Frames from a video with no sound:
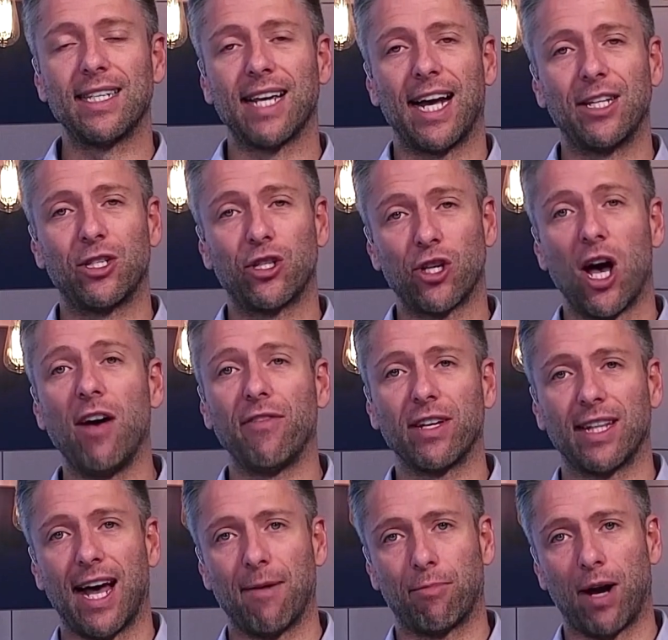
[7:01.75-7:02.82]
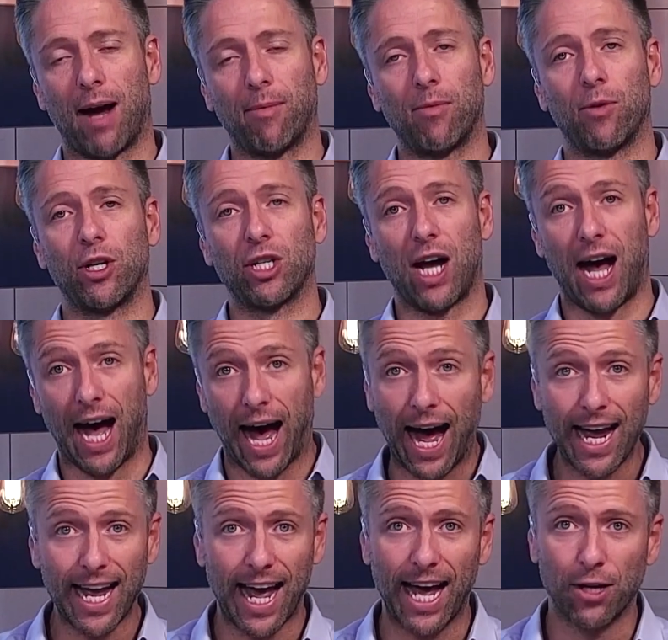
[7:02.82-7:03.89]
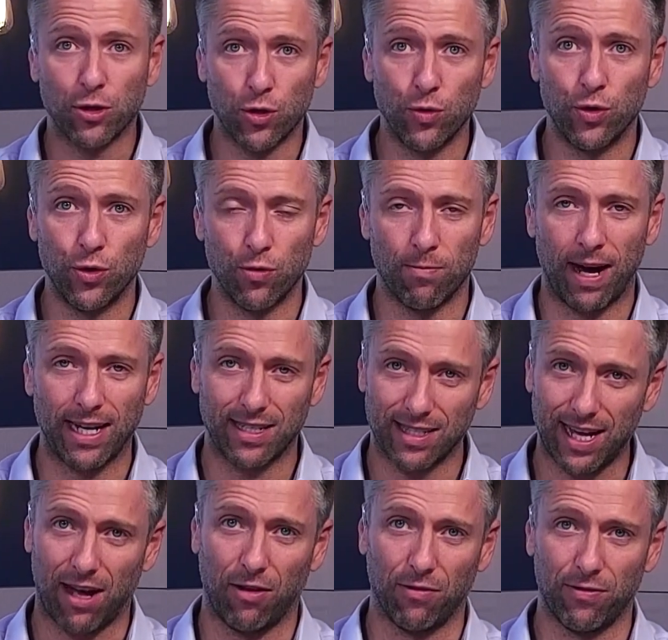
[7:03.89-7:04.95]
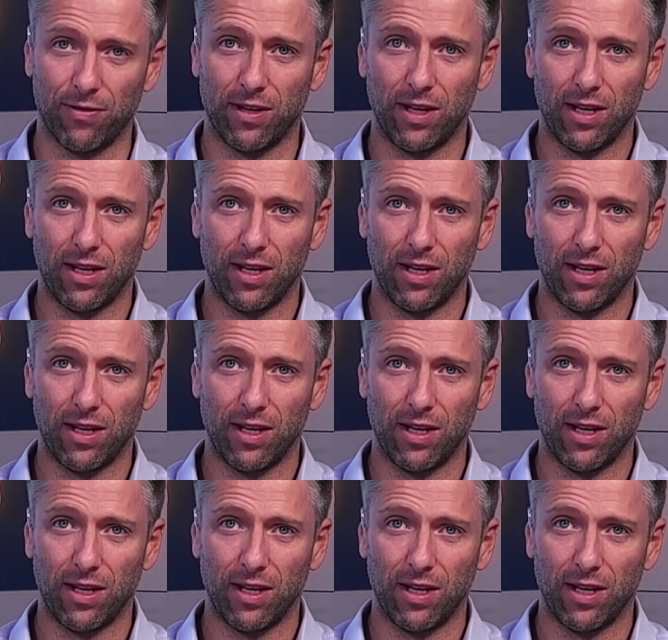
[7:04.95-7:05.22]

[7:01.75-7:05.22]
and solving that problem, which I had to do myself,